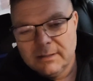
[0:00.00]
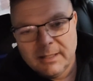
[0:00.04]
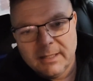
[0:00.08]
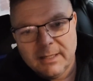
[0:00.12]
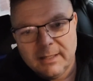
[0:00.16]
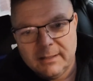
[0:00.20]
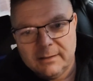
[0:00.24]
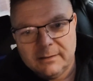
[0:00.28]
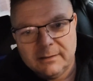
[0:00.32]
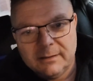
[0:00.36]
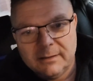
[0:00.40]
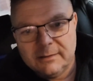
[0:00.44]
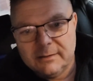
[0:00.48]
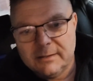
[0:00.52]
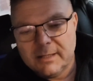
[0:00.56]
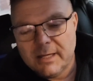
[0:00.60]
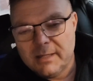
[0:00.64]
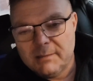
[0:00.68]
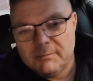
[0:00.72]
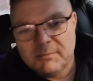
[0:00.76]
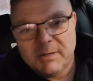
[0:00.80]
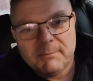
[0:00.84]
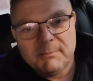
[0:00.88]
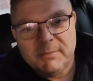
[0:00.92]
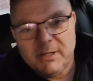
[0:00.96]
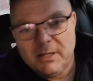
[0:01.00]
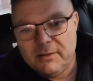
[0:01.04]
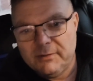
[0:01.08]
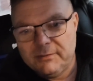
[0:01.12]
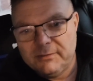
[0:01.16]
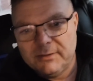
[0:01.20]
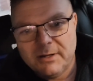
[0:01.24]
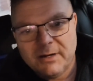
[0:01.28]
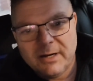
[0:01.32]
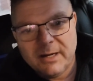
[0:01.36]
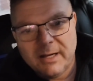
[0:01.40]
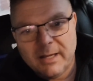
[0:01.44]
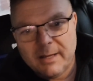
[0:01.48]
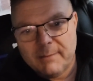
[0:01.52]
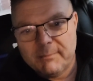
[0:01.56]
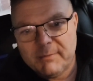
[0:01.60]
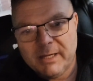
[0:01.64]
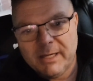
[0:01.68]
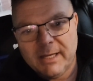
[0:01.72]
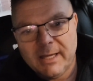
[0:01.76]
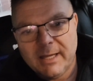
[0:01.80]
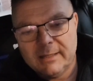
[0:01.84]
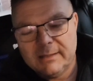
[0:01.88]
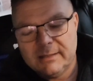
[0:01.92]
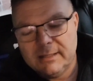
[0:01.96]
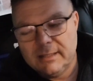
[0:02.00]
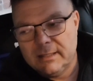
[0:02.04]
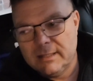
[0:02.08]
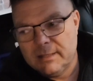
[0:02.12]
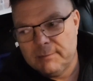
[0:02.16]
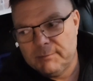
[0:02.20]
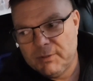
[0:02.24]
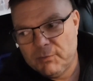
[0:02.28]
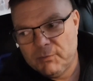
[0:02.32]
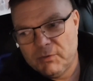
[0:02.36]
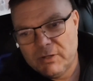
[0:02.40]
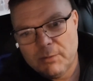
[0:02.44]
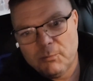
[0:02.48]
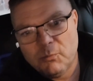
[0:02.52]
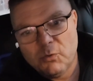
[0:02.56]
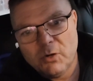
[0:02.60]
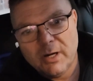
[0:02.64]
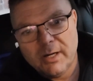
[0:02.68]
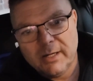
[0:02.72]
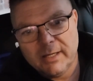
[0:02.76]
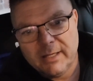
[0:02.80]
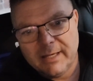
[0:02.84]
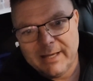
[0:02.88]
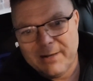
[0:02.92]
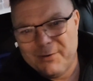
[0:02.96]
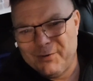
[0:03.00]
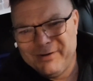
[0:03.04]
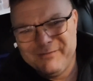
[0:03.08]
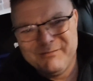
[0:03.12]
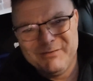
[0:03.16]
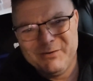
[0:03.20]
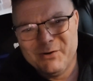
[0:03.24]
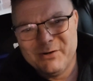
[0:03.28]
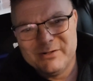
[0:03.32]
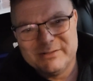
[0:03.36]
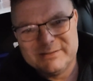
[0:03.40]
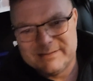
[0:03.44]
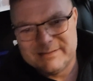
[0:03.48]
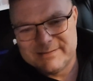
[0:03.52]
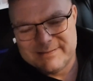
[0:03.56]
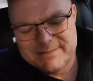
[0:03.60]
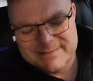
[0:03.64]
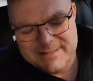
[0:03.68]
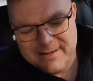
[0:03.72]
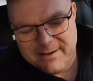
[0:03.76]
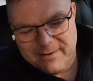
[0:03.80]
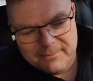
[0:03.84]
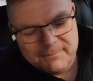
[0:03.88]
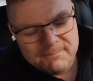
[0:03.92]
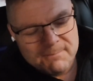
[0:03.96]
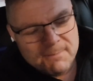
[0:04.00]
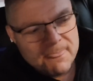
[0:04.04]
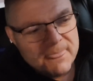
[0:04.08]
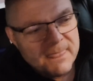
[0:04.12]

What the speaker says: and tighten my belt. And there, I got my canteen on me when I'm walking. I don't even notice it's there.